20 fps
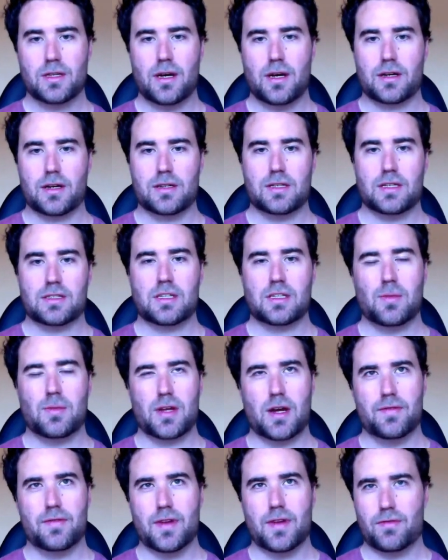Because that's
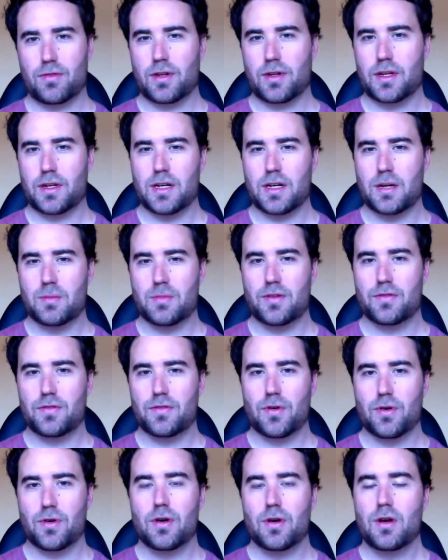something I've never really done
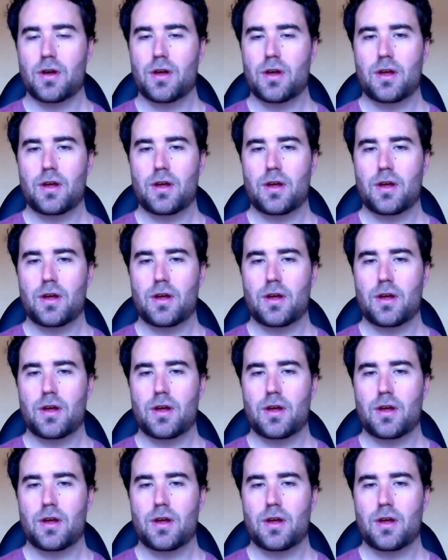before.